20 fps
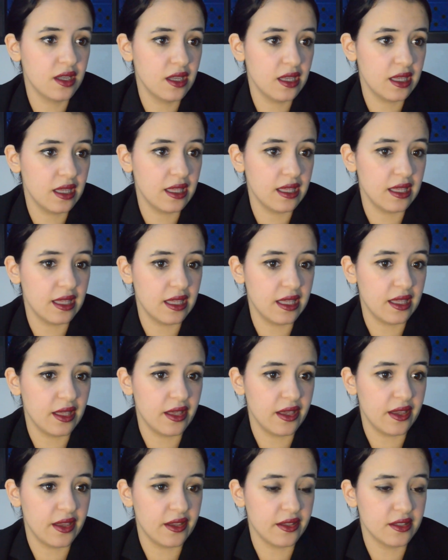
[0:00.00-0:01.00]

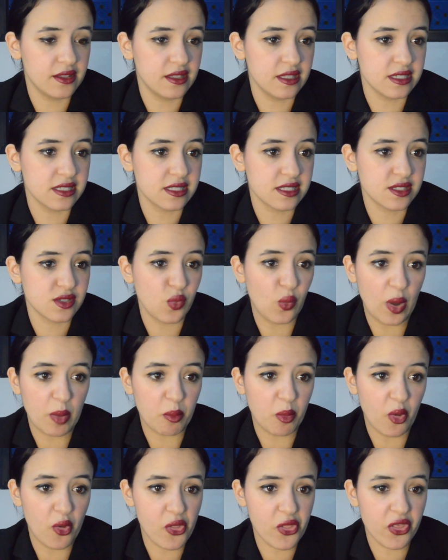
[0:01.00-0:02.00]
this
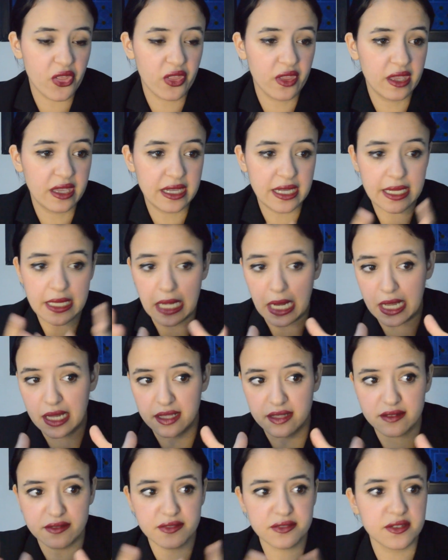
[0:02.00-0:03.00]

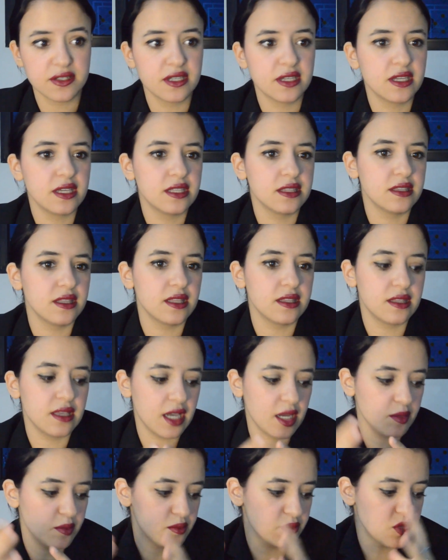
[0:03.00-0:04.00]
1.5 that
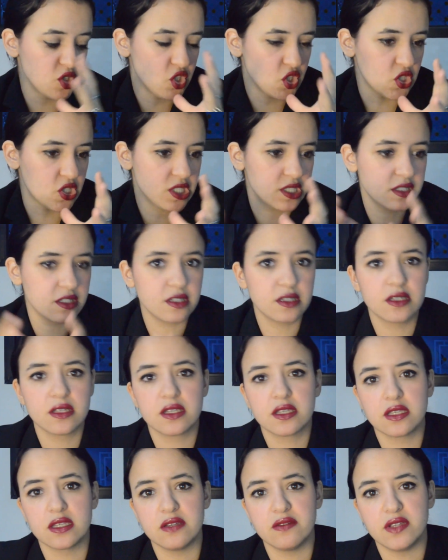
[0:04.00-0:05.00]
I'm just
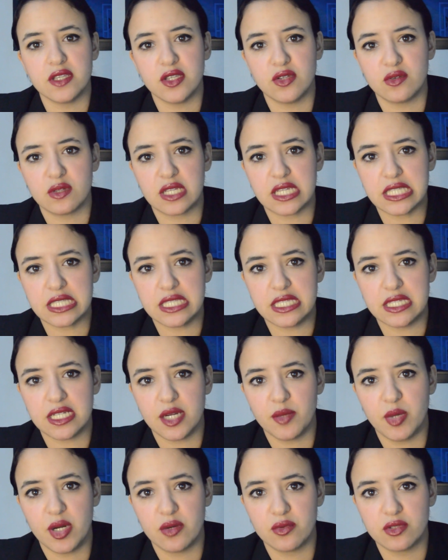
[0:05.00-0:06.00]
giving you an idea
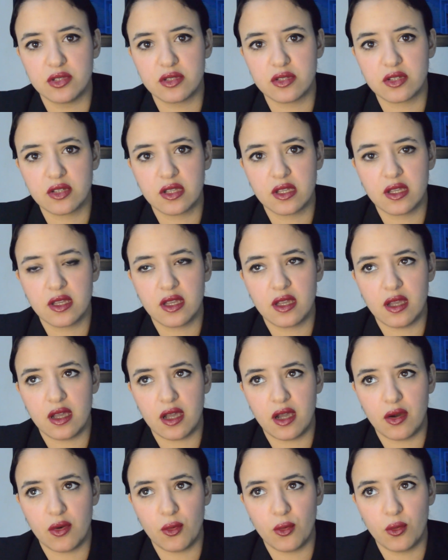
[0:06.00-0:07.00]
about
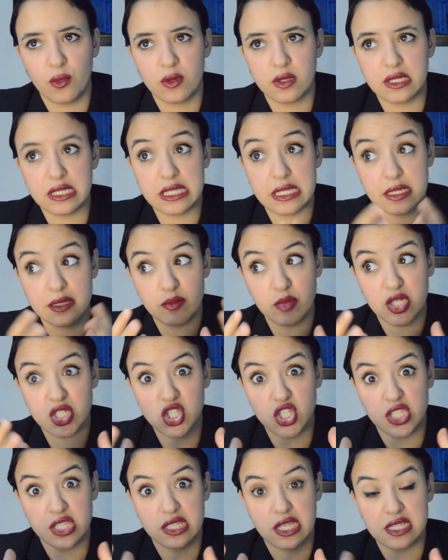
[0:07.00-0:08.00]
how much
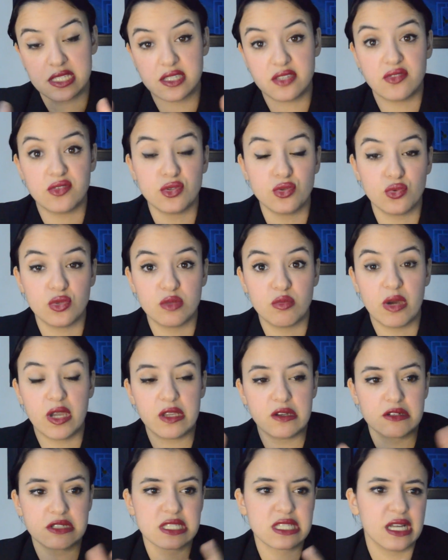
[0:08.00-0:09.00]
it takes if you do it by
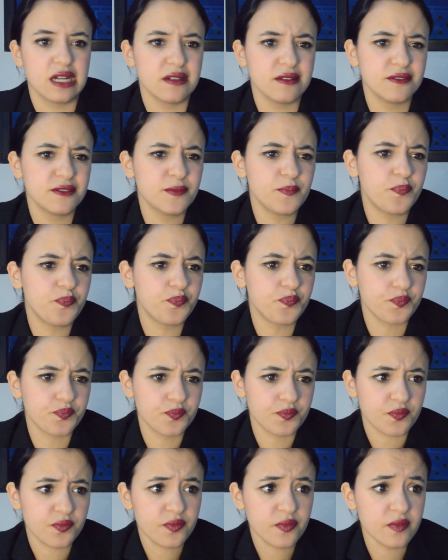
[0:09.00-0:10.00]
yourself.
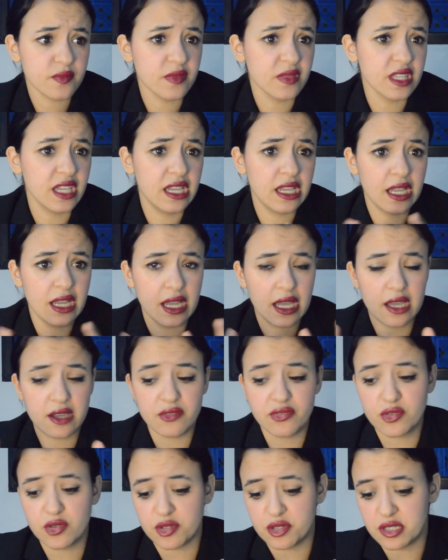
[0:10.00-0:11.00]

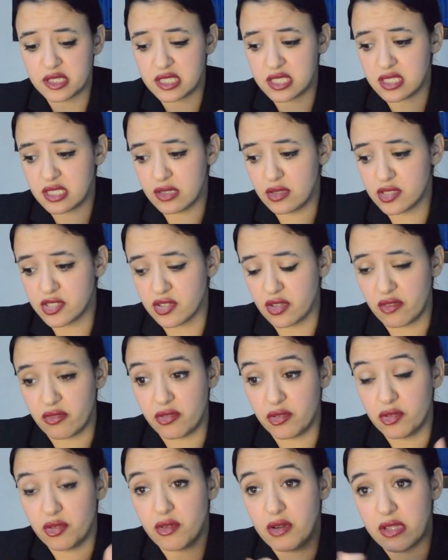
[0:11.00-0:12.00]
Of course, also, if
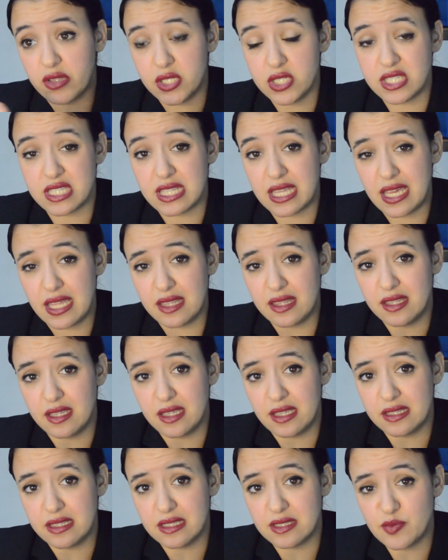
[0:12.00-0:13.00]
you don't understand
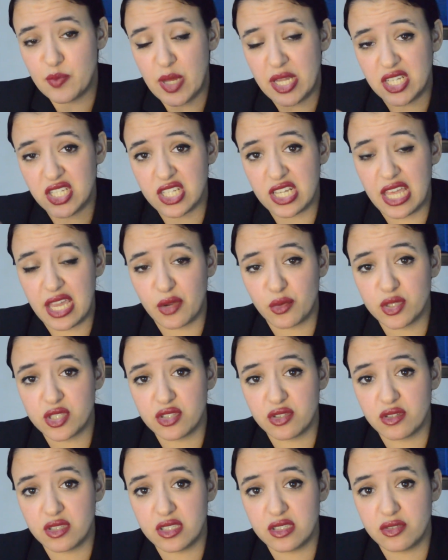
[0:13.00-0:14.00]
the Spanish language,
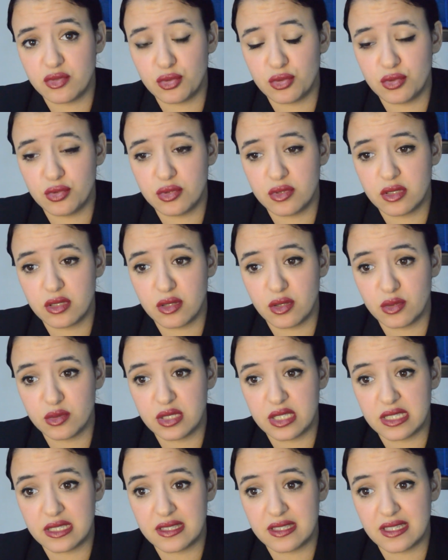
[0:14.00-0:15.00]
you need to know
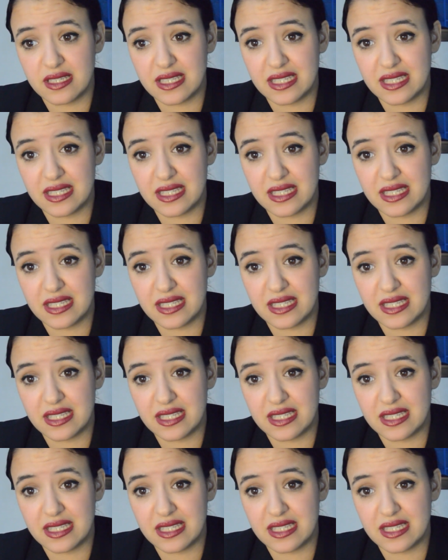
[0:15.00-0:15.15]
that